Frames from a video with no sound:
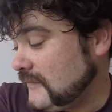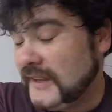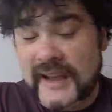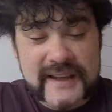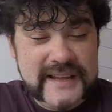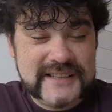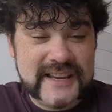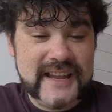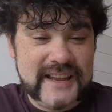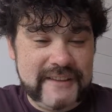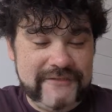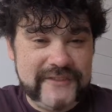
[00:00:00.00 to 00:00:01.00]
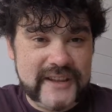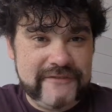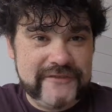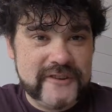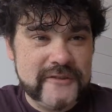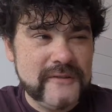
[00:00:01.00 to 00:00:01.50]
Yeah, it's
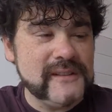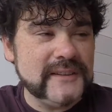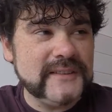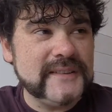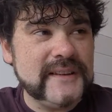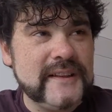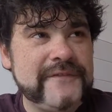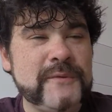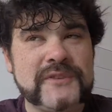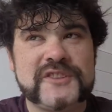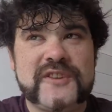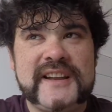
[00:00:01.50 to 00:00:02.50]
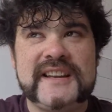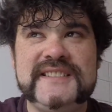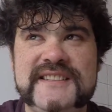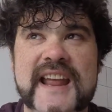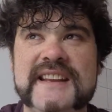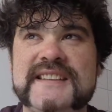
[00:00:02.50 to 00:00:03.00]
if you want to try and
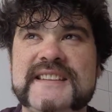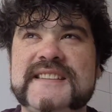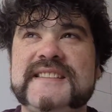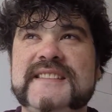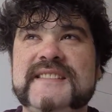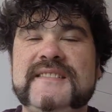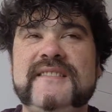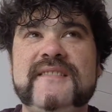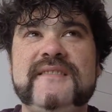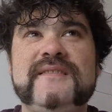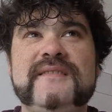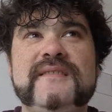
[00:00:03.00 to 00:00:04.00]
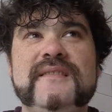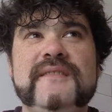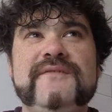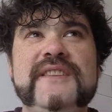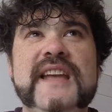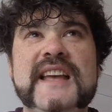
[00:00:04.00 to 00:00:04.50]
condense
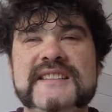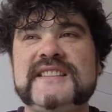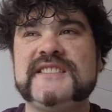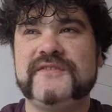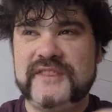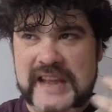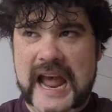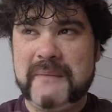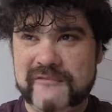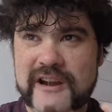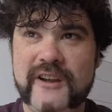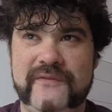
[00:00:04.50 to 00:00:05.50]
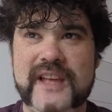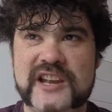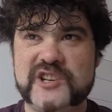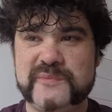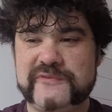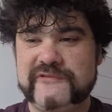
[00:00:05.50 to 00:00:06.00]
the essence of cabaret on the
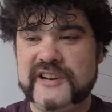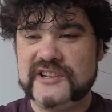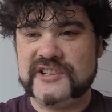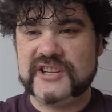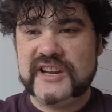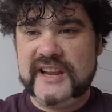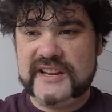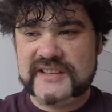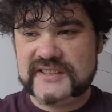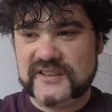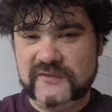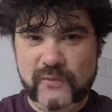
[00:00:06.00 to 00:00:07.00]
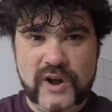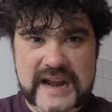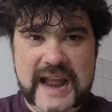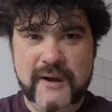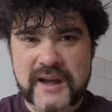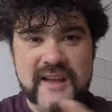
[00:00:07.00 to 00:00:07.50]
Edinburgh Fringe into sort of 1
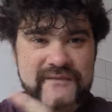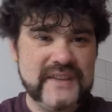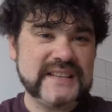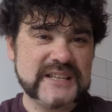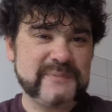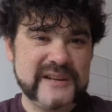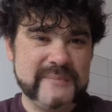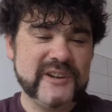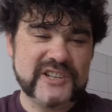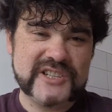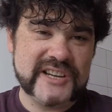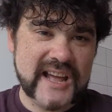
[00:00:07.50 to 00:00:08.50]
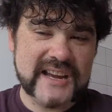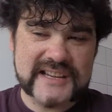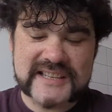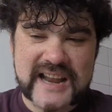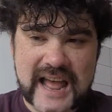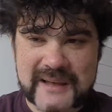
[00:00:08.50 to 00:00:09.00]
hour, this is pretty much it, and
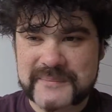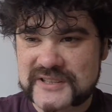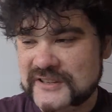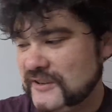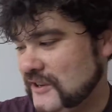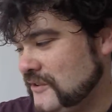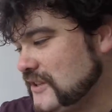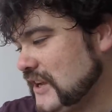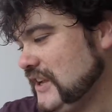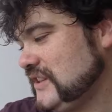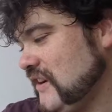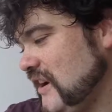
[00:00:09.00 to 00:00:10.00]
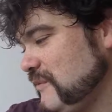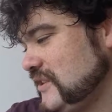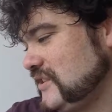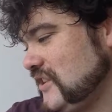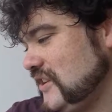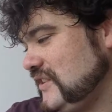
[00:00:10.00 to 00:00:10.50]
it's an absolute hoot. So I would
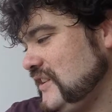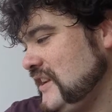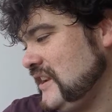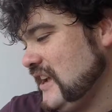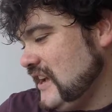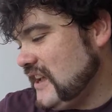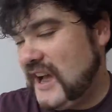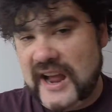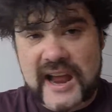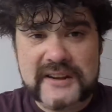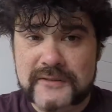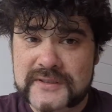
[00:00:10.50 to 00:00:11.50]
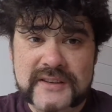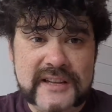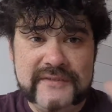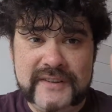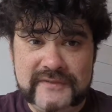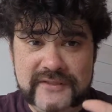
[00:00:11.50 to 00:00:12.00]
certainly, I'd also
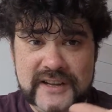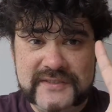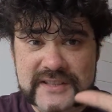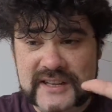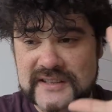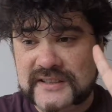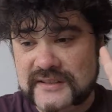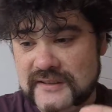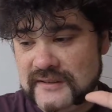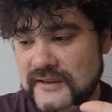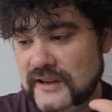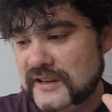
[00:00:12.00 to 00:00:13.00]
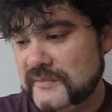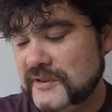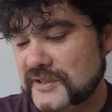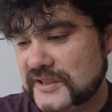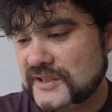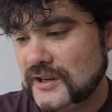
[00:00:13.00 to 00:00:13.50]
give that 5 stars. And the
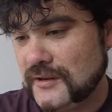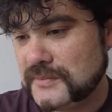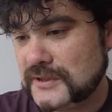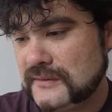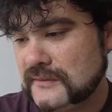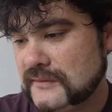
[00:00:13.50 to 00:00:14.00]
music stopped.